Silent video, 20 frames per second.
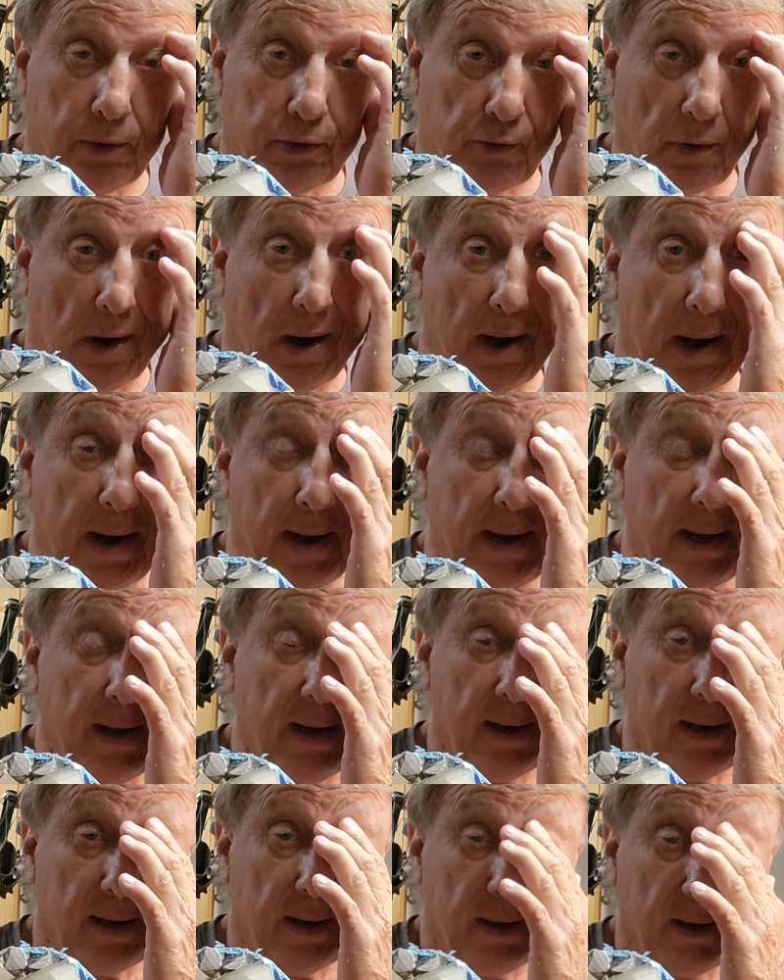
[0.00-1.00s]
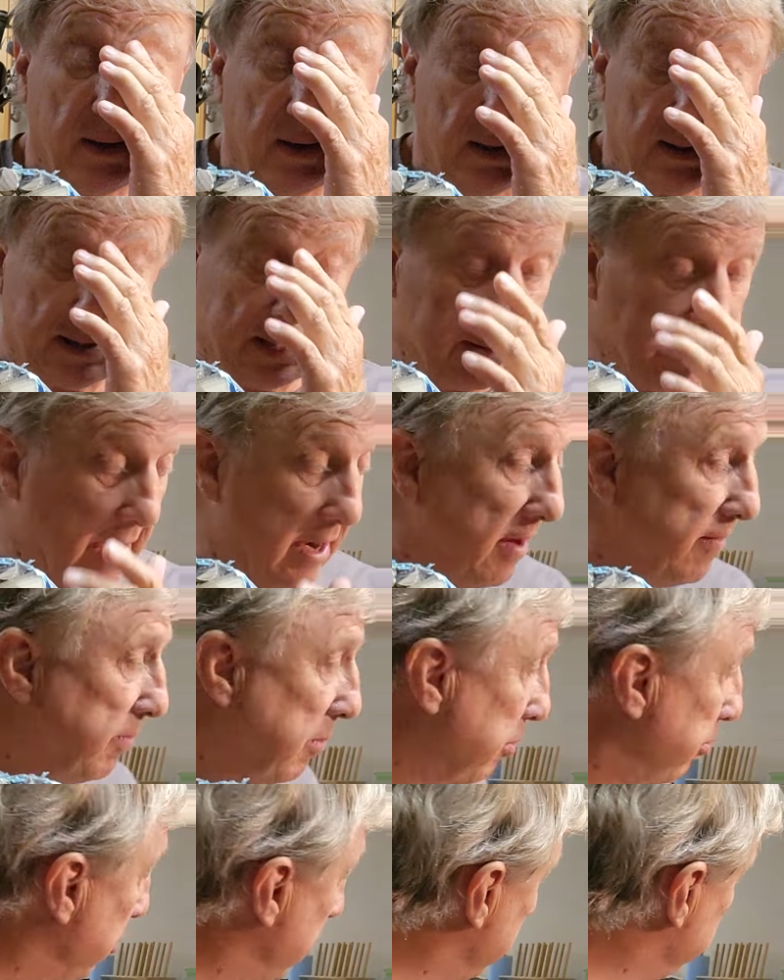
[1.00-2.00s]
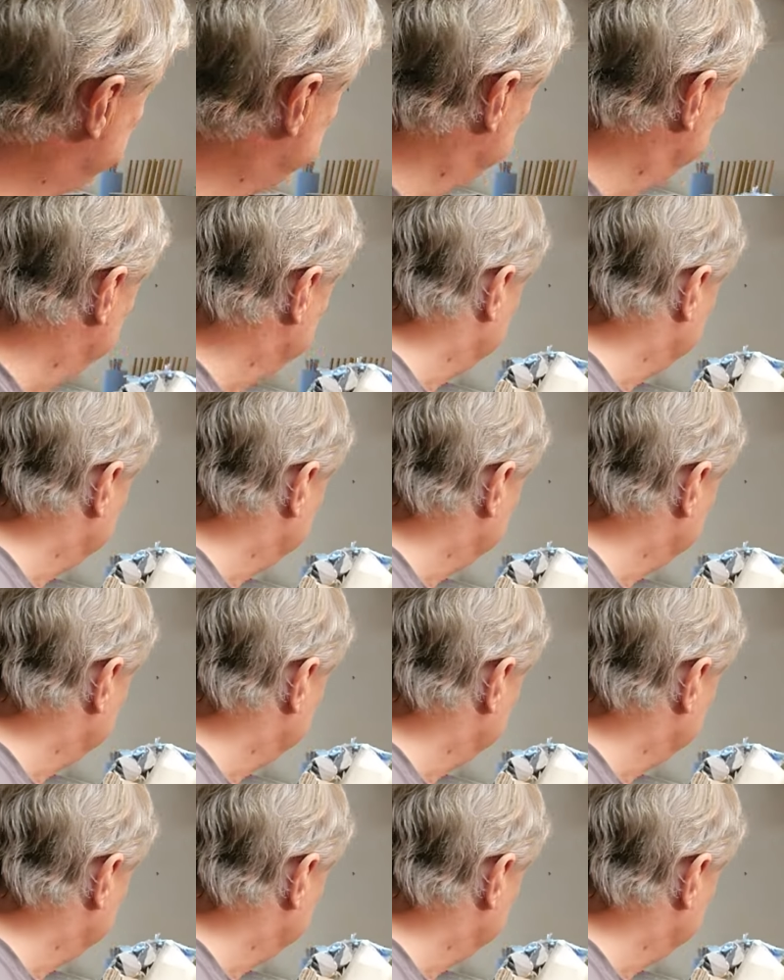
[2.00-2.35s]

dry because I have my moisture